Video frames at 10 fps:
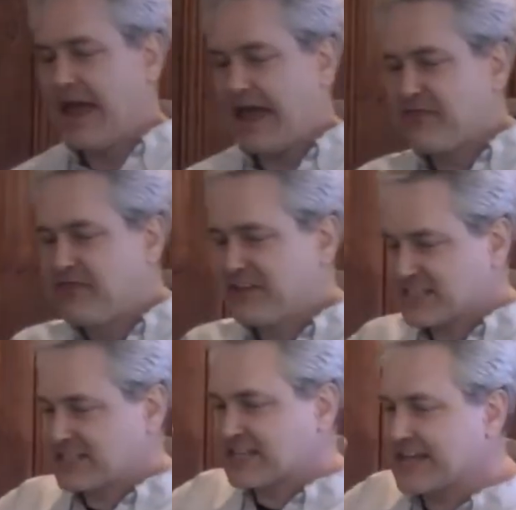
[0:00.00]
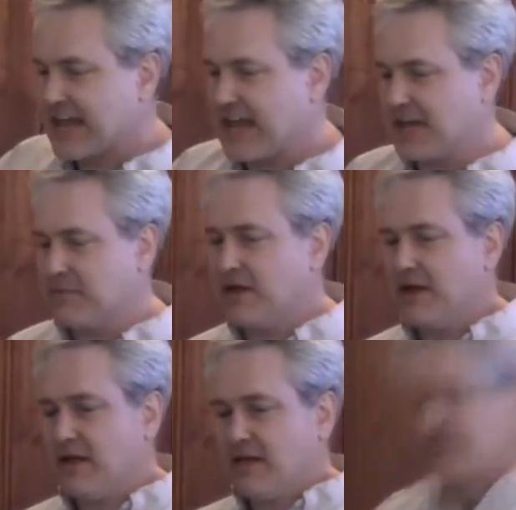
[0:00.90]
And this is a
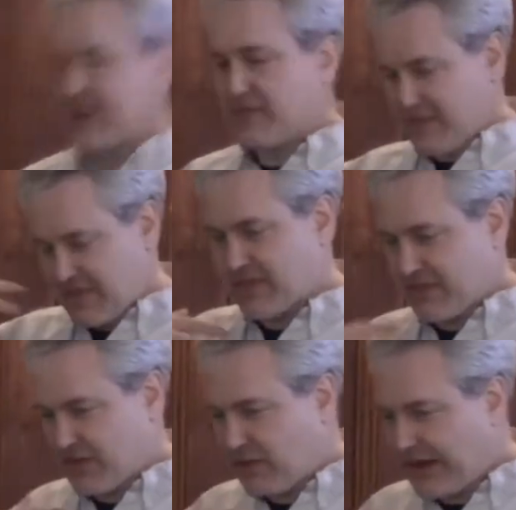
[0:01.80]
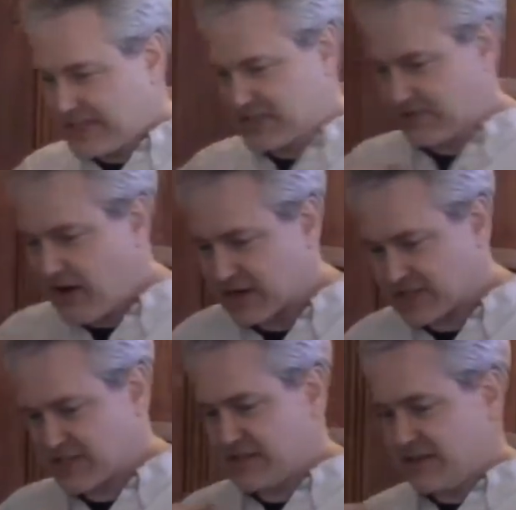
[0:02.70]
game that the likes of
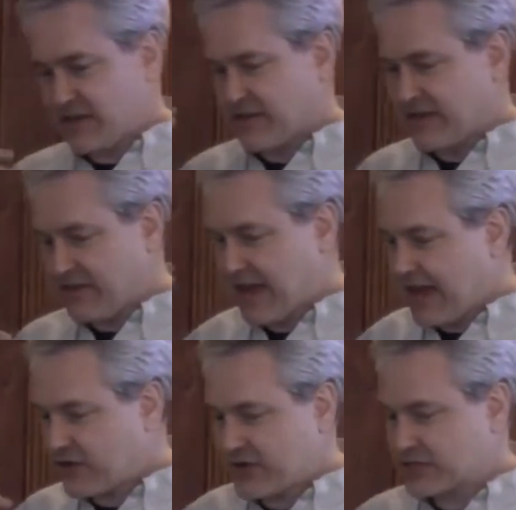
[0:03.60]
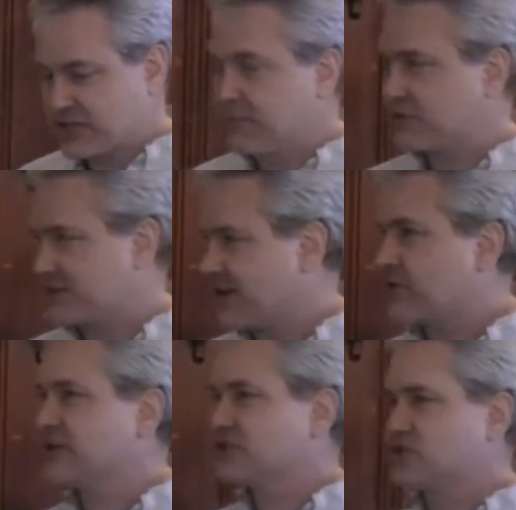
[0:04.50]
us, the, you know, the, the anarchist
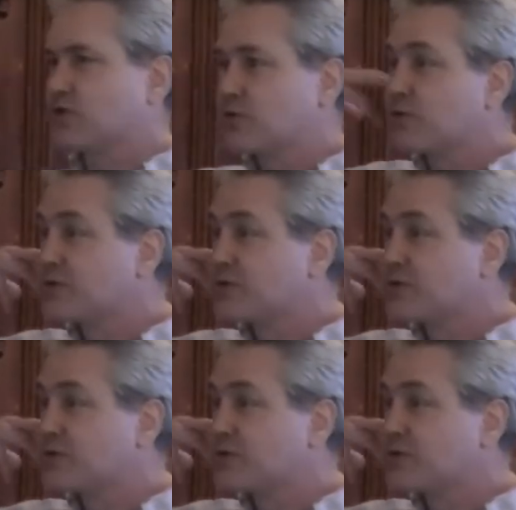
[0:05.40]
libertarians who are